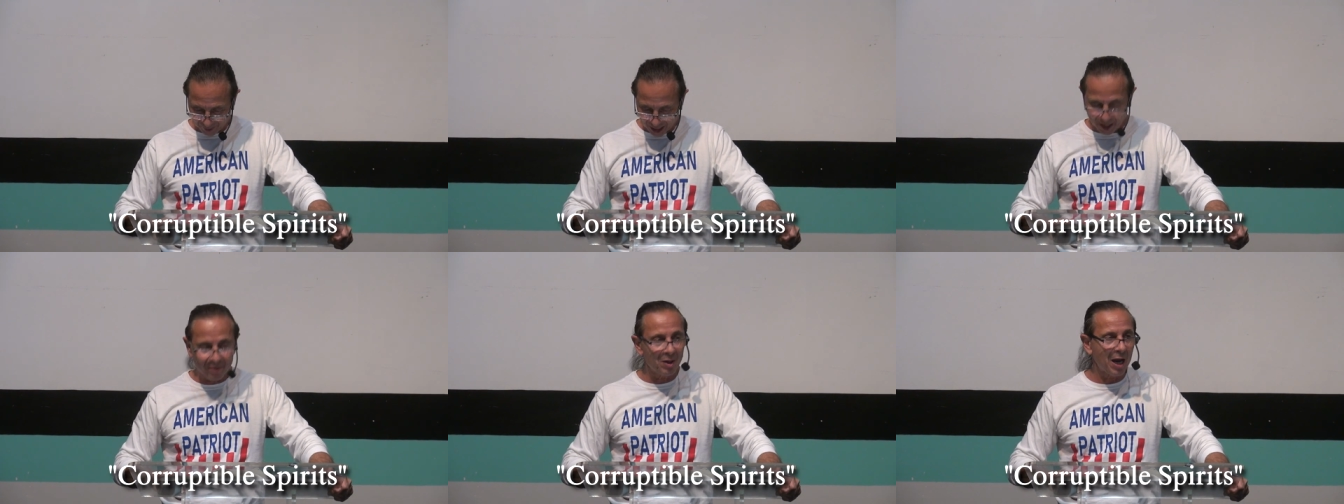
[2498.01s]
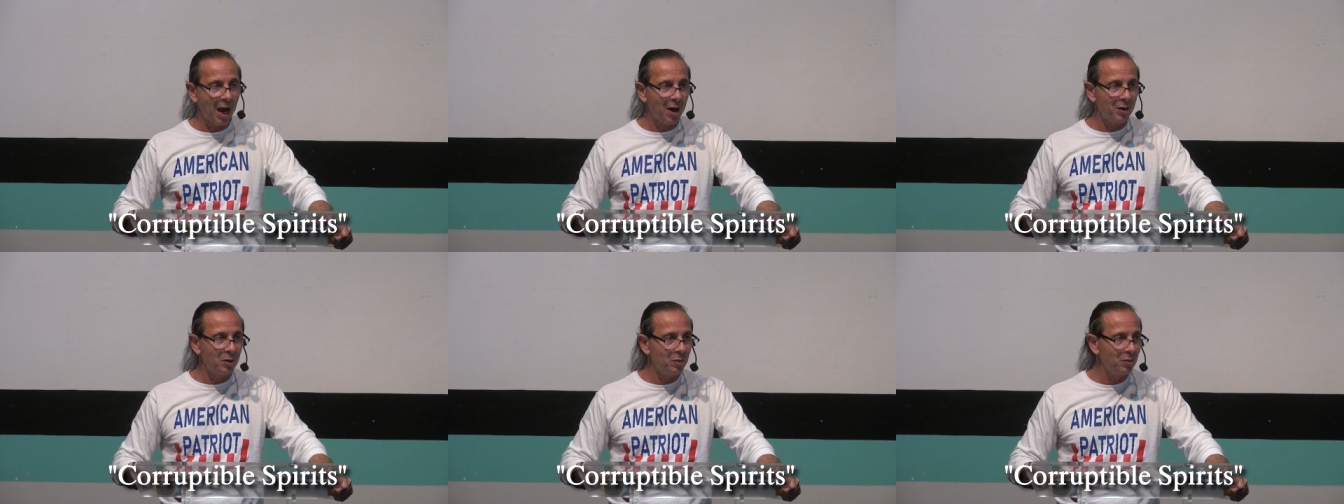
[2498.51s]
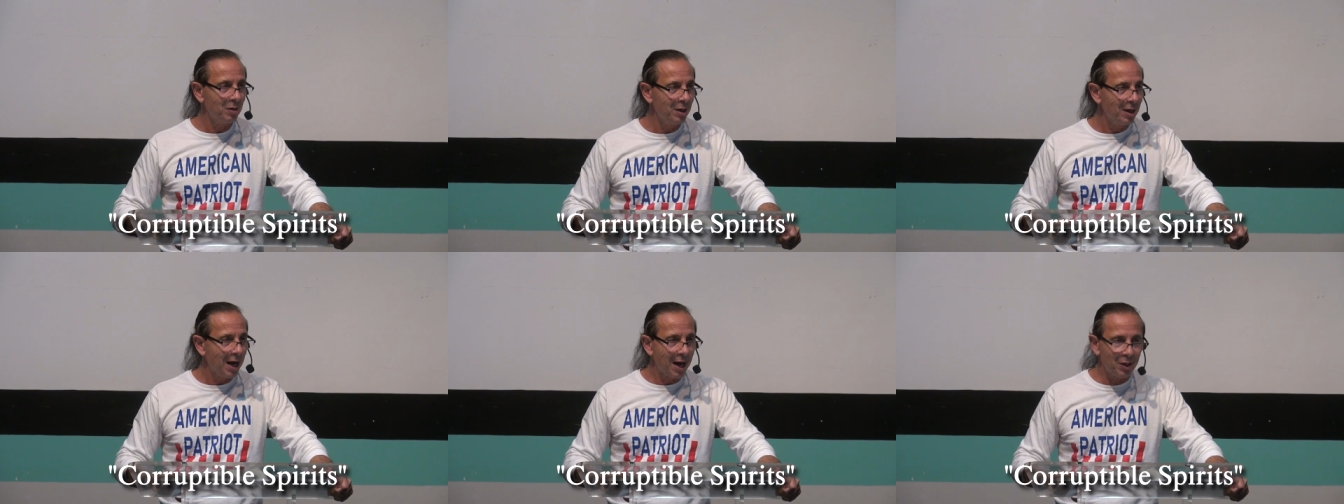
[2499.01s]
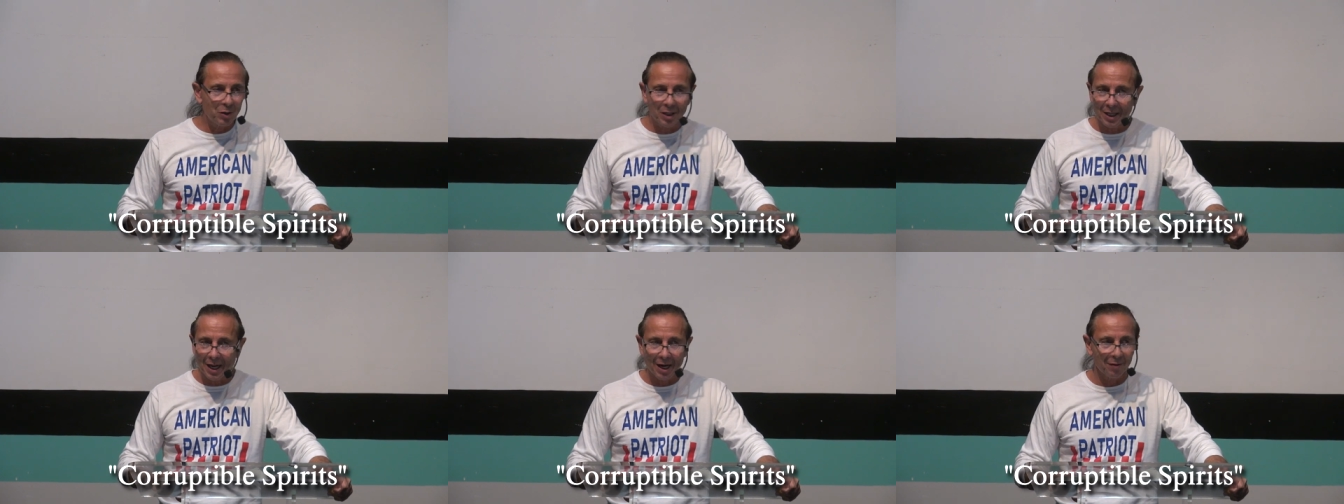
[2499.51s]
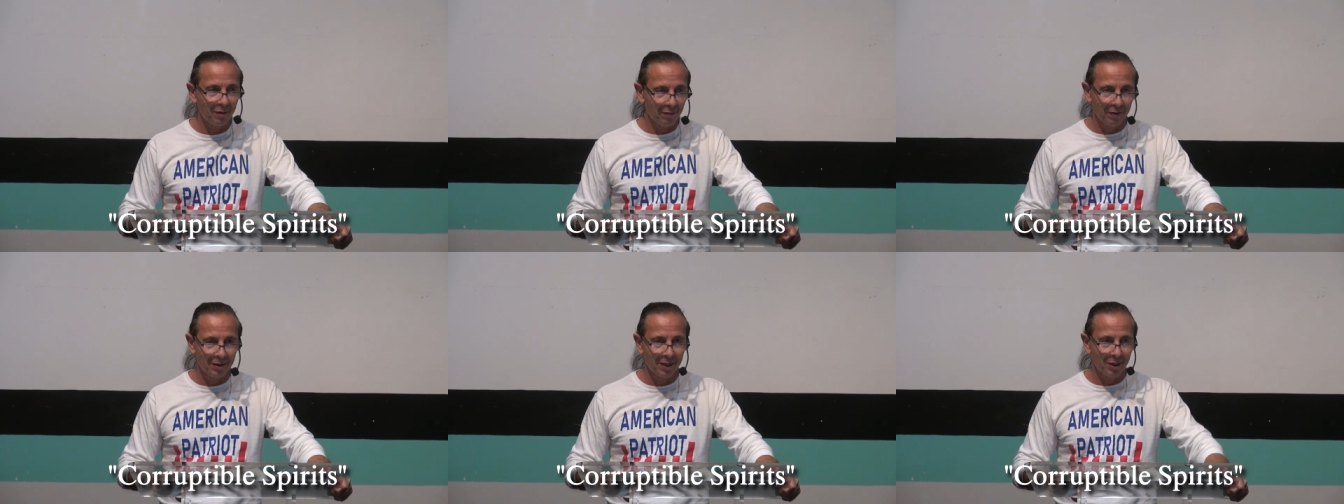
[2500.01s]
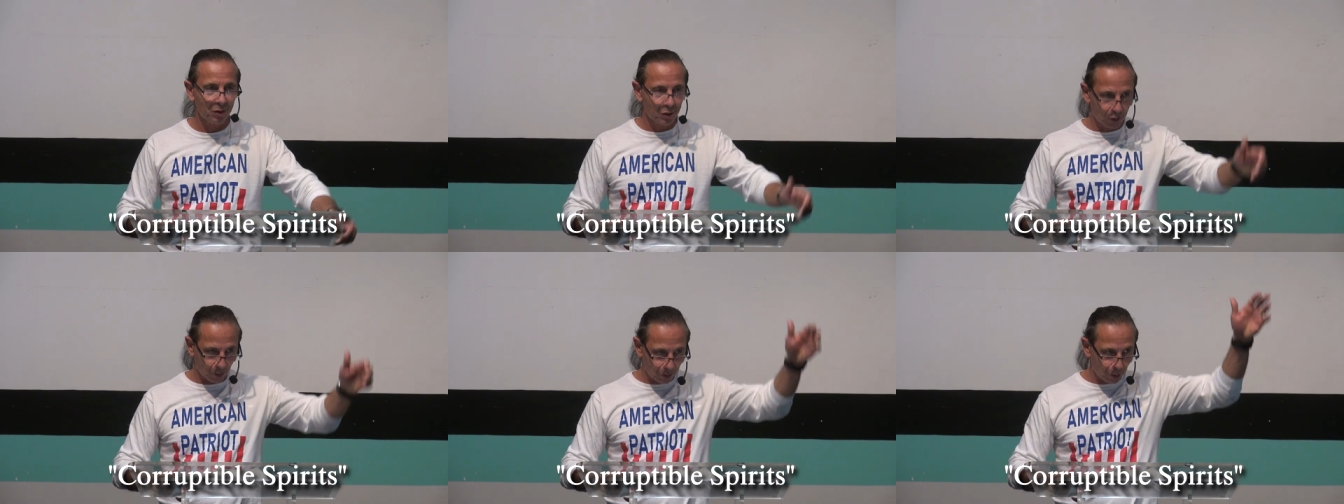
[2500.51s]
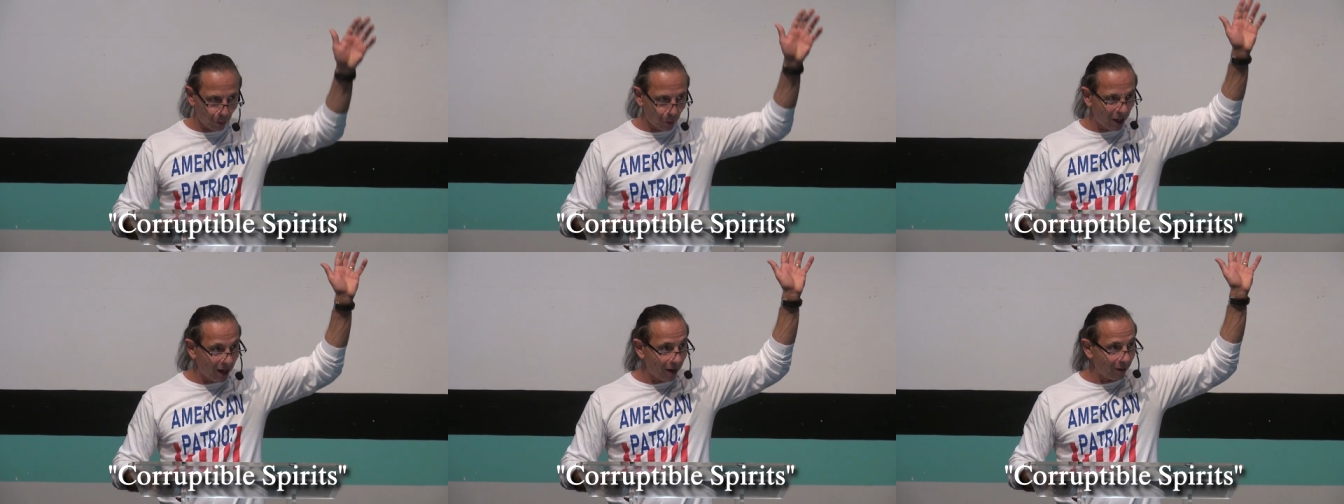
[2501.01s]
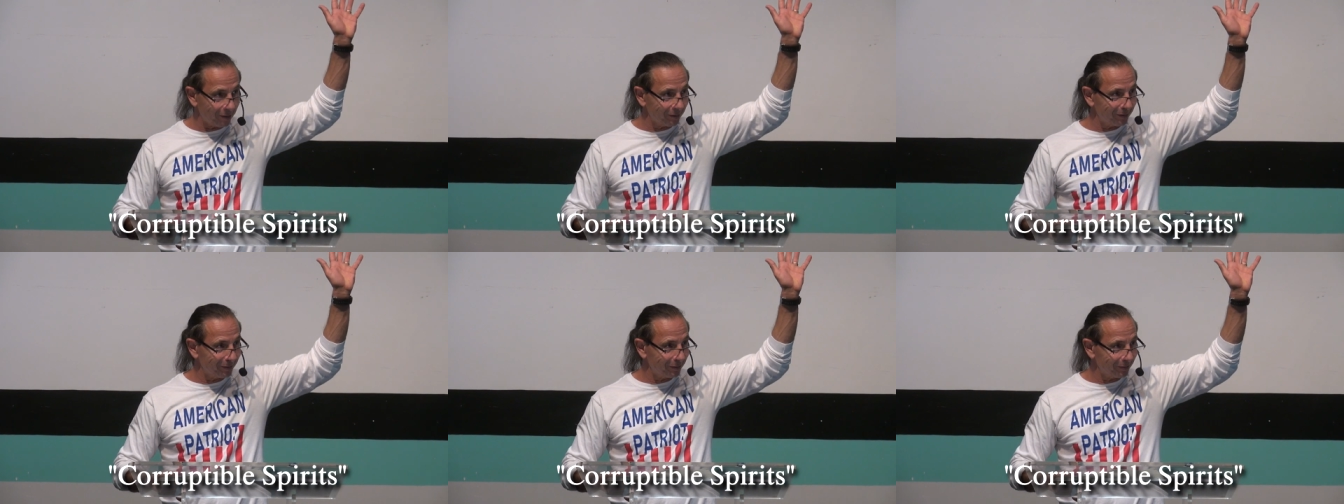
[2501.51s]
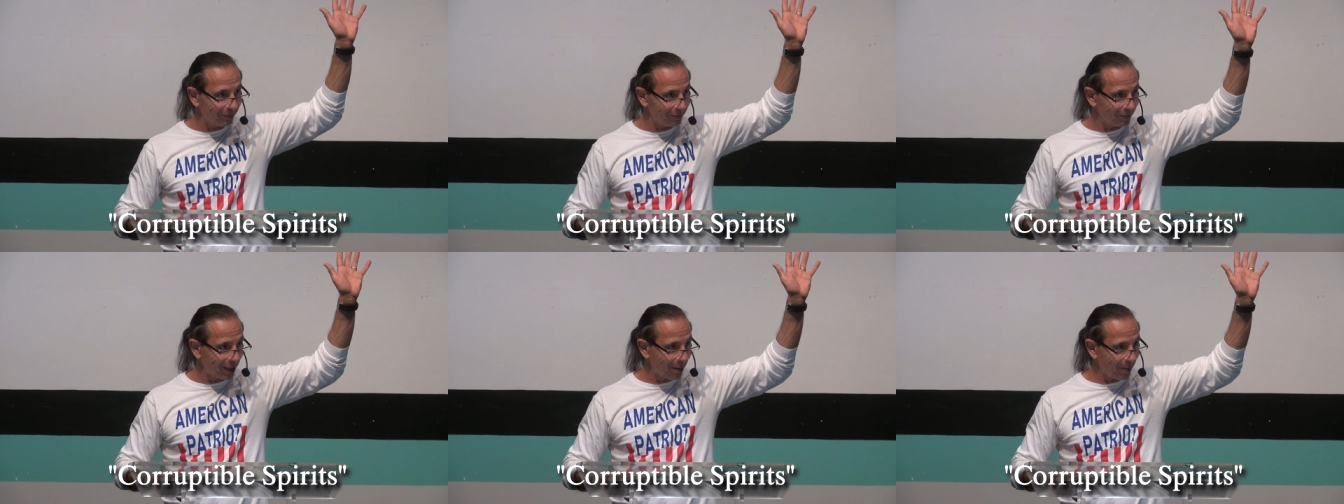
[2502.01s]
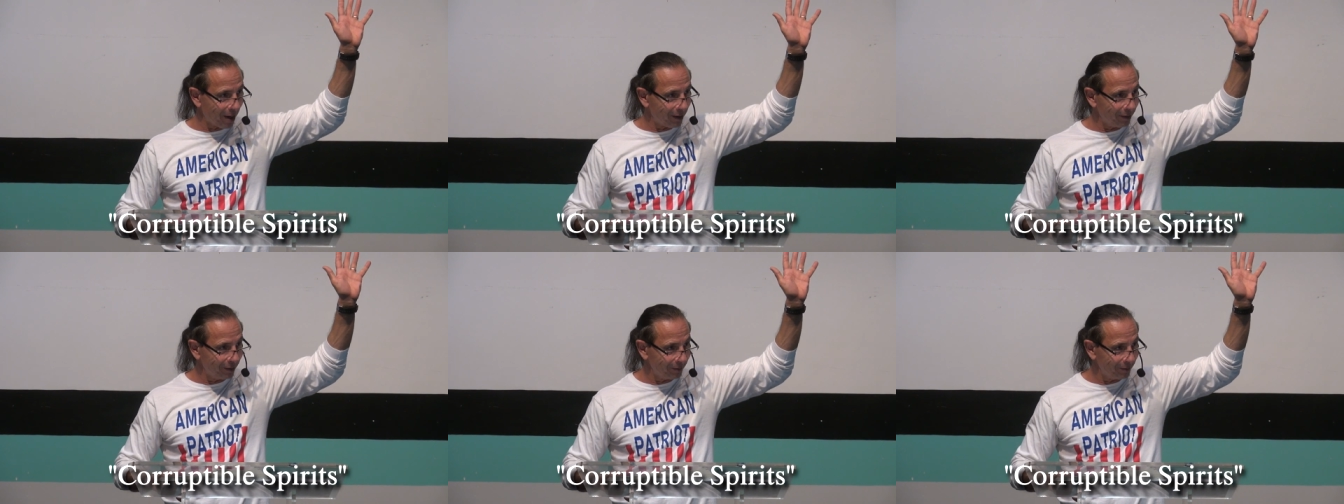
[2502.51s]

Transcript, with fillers: I mean, how do you how do you get out of everything? Sow your way out. Amen.